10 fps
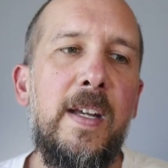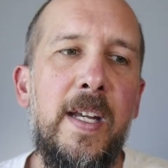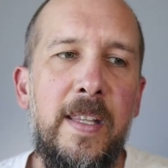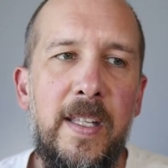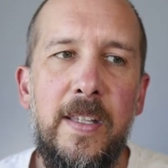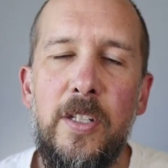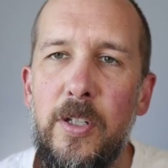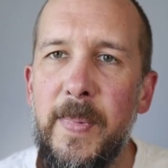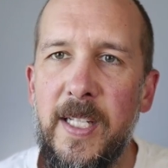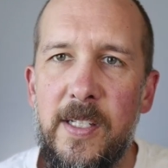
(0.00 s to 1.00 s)
and then the
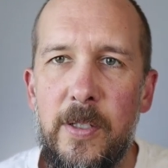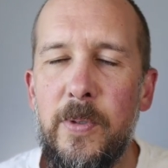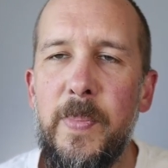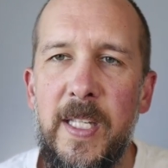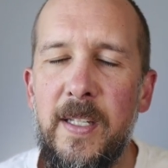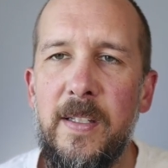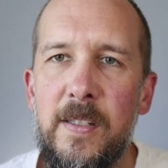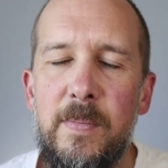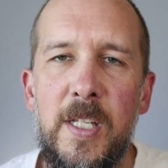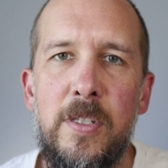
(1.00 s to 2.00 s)
new manager would
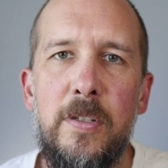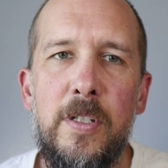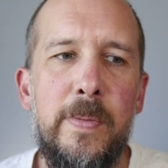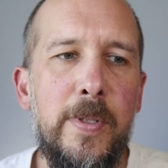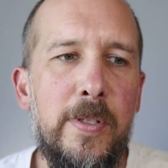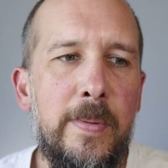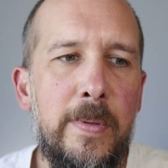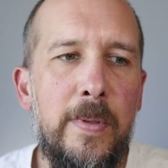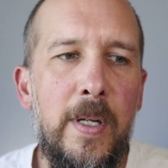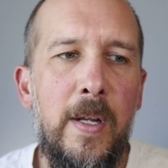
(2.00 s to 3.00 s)
begin as soon as
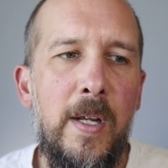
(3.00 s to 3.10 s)
possible.